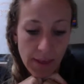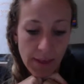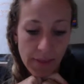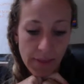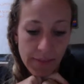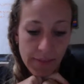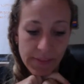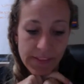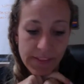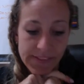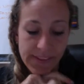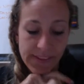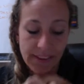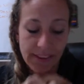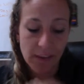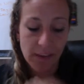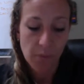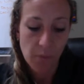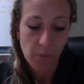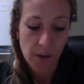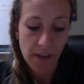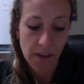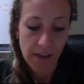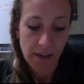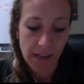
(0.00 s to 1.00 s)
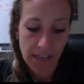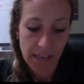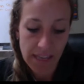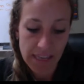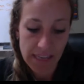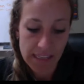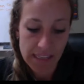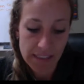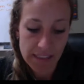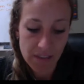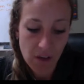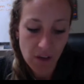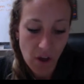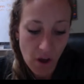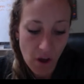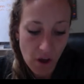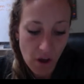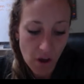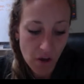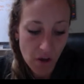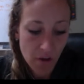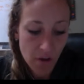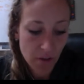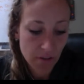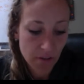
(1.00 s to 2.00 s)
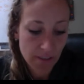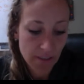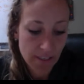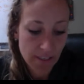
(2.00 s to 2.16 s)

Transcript: The second one is called